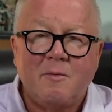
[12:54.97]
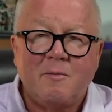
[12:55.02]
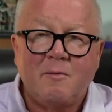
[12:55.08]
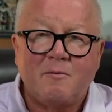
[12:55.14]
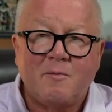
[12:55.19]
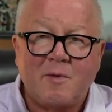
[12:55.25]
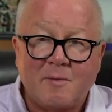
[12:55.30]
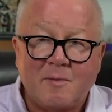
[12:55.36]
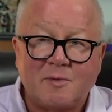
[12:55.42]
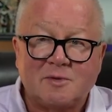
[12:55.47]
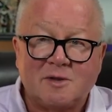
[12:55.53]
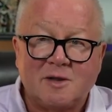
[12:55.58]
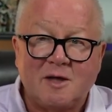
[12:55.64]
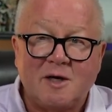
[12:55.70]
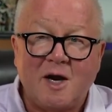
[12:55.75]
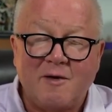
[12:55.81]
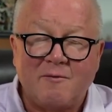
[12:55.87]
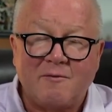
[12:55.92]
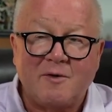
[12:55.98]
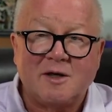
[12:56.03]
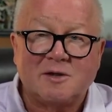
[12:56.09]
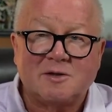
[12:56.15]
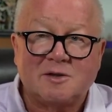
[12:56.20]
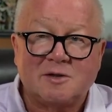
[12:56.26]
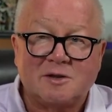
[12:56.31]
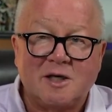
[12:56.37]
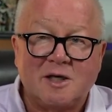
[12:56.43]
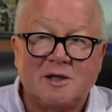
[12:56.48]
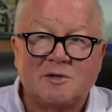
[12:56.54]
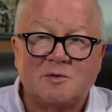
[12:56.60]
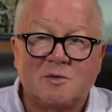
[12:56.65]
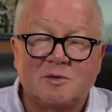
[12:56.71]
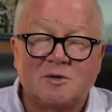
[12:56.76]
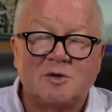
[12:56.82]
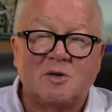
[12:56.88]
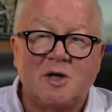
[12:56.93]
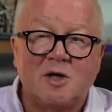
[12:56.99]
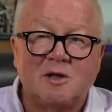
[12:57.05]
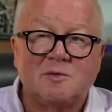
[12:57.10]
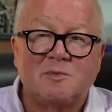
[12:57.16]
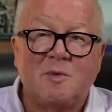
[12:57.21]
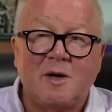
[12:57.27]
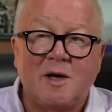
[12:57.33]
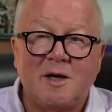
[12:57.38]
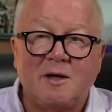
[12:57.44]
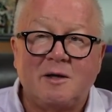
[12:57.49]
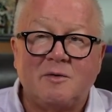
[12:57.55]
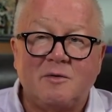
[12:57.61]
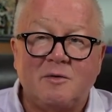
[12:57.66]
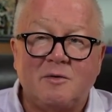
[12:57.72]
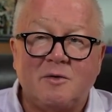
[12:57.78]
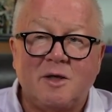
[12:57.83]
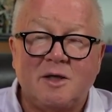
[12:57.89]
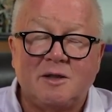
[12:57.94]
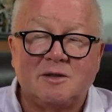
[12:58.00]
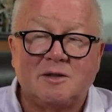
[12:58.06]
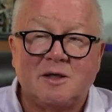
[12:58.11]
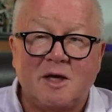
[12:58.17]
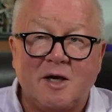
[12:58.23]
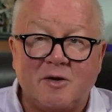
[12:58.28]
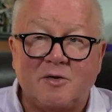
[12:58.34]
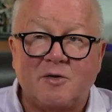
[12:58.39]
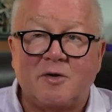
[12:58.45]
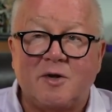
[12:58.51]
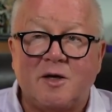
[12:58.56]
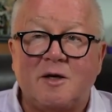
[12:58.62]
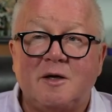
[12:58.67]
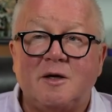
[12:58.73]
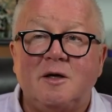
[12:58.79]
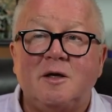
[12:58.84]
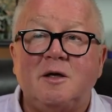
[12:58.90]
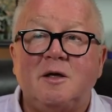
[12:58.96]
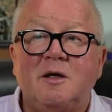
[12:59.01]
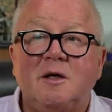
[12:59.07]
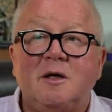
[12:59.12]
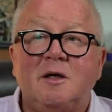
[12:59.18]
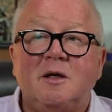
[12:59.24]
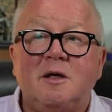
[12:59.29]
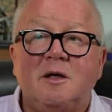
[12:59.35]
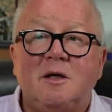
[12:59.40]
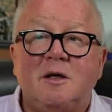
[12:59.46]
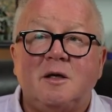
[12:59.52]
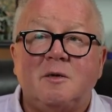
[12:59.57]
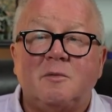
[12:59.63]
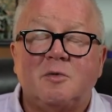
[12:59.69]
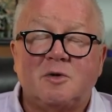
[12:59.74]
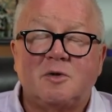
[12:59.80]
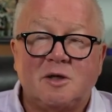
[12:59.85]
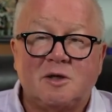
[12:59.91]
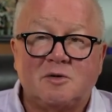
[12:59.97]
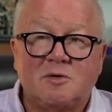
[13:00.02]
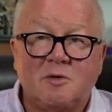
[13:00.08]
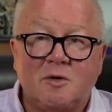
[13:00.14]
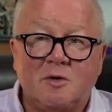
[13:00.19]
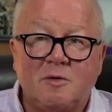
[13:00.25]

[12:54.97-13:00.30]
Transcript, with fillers: 5% of hot flashes, night sweats are caused by things other than progesterone.